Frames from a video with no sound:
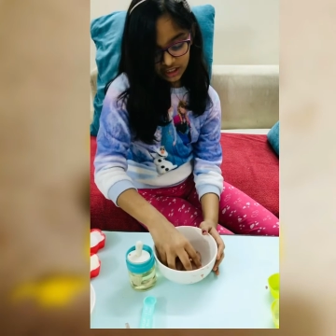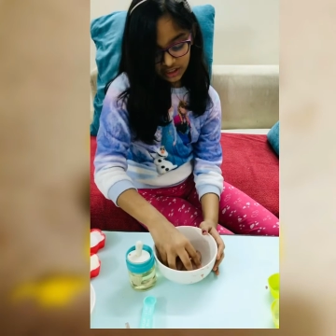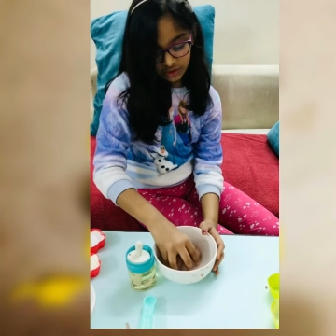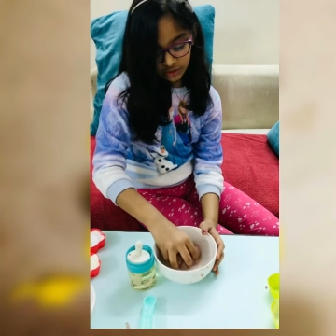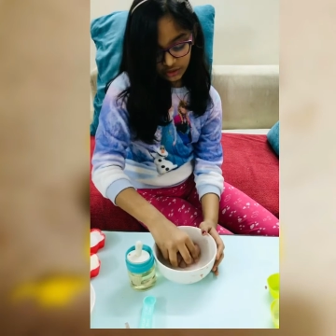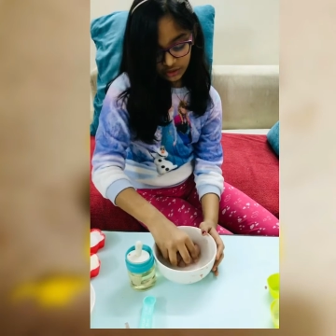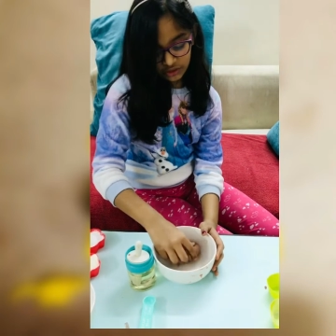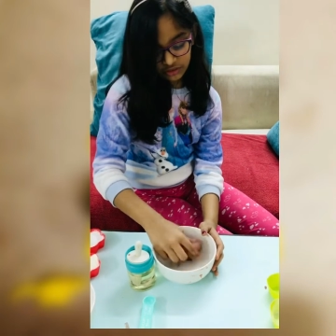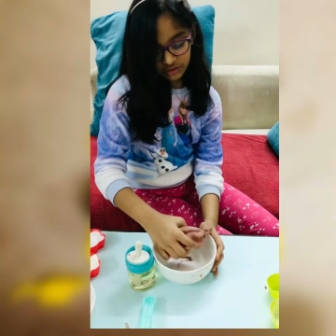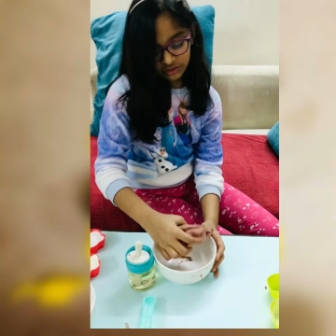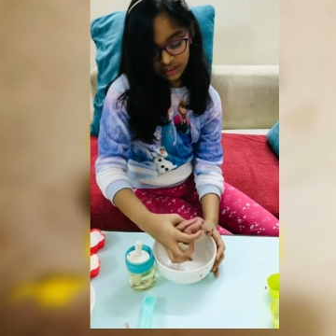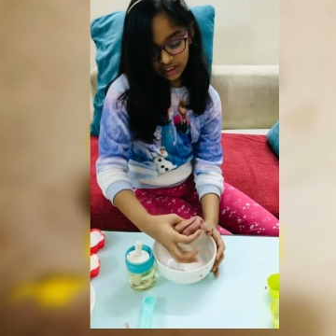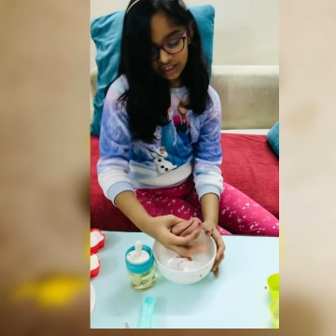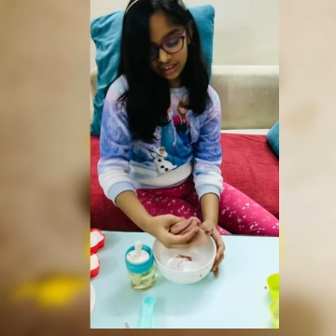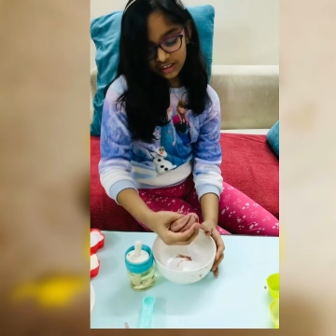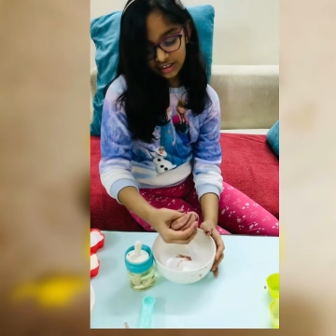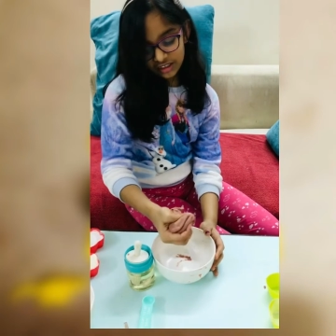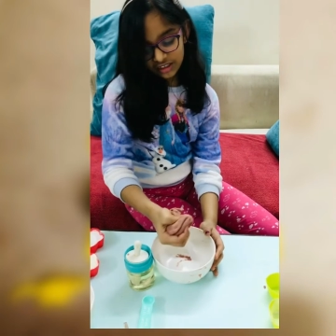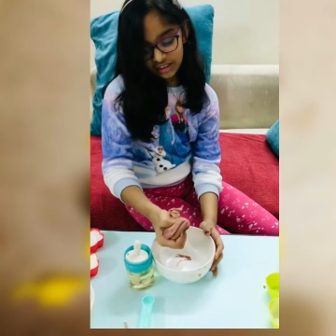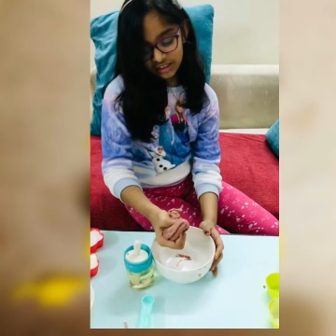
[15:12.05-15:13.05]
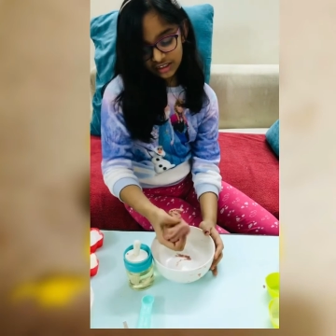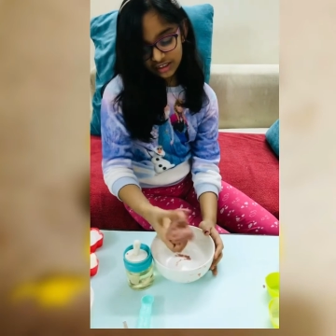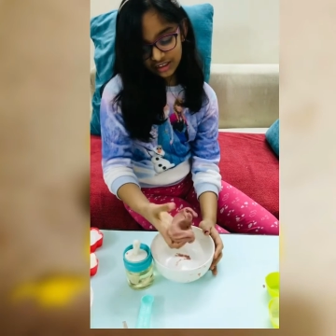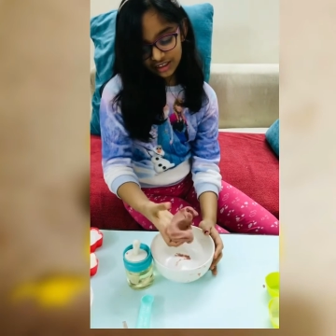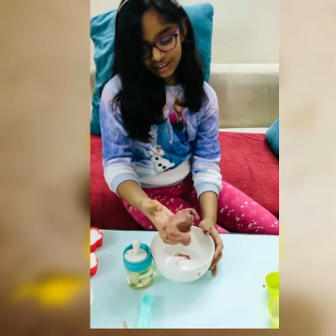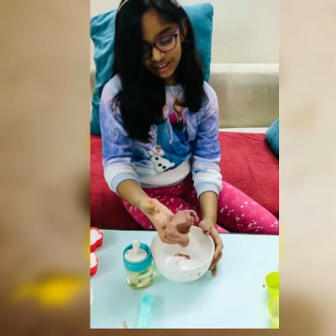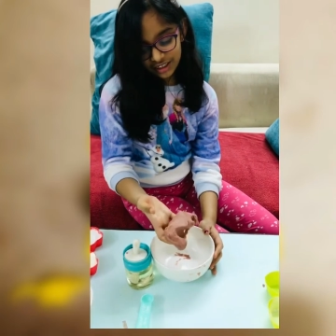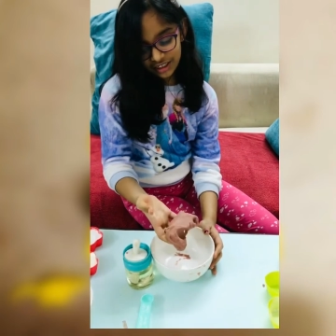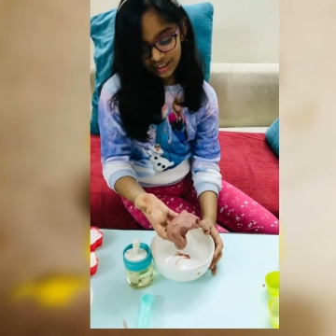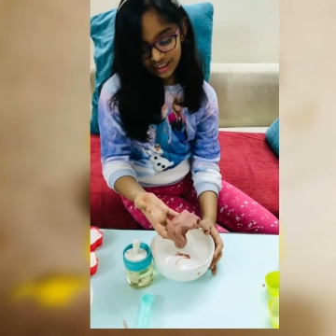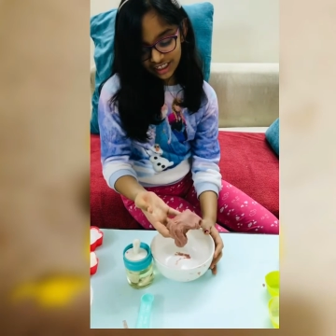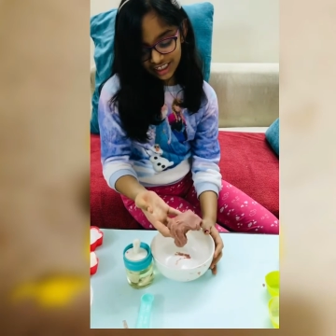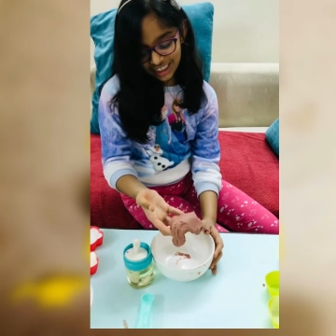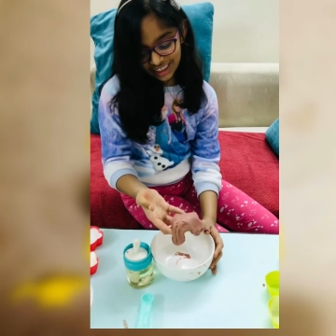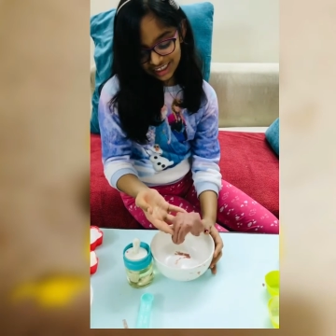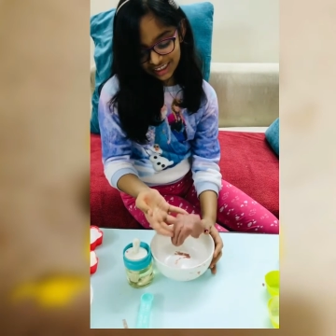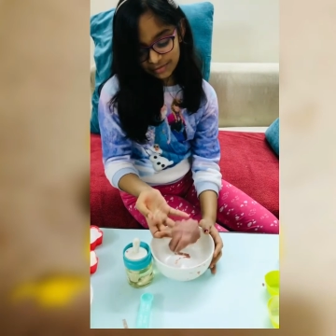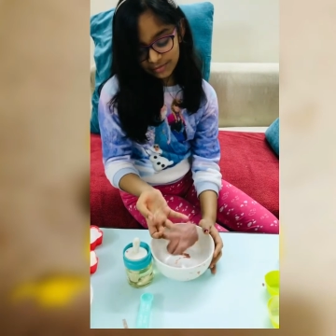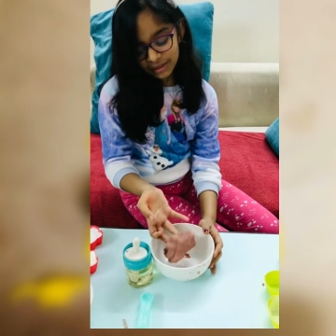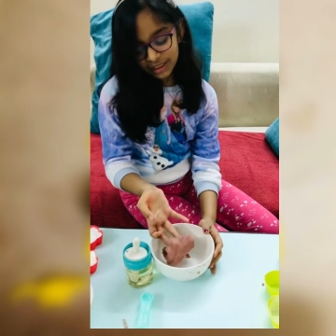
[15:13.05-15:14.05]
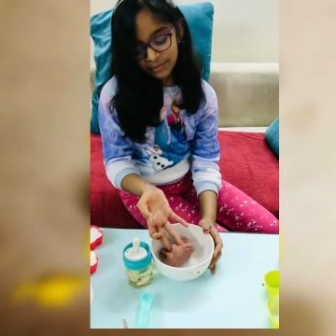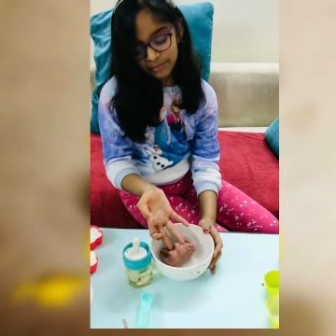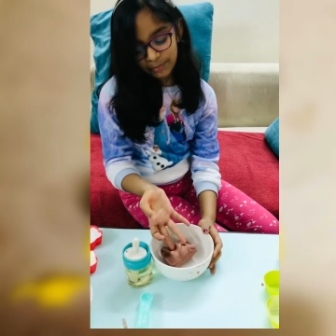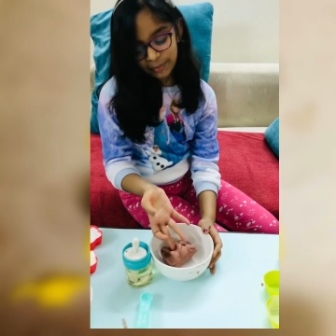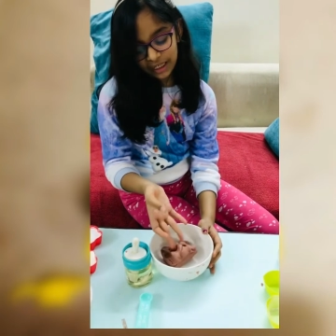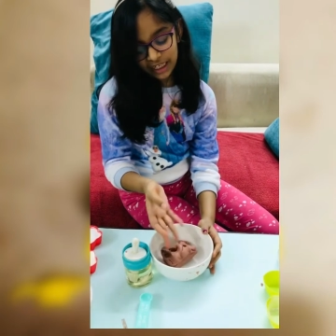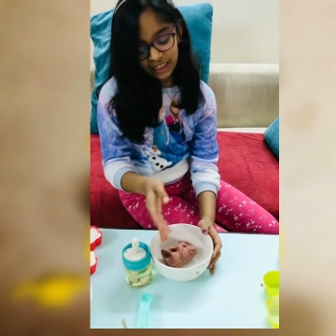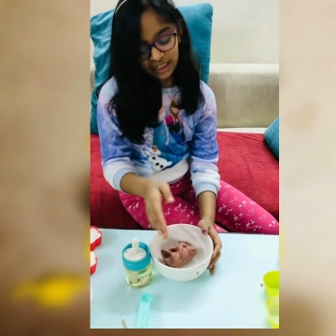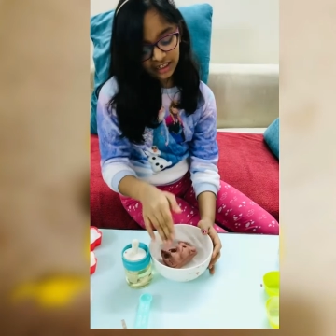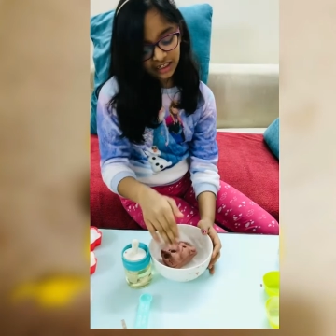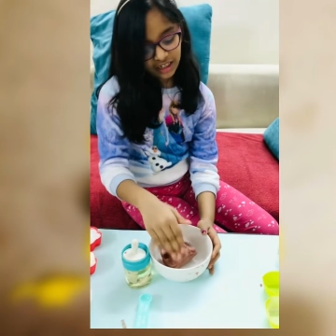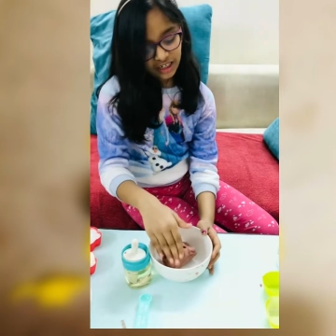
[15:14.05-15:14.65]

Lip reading: don't you think? Look, it's a bit pale.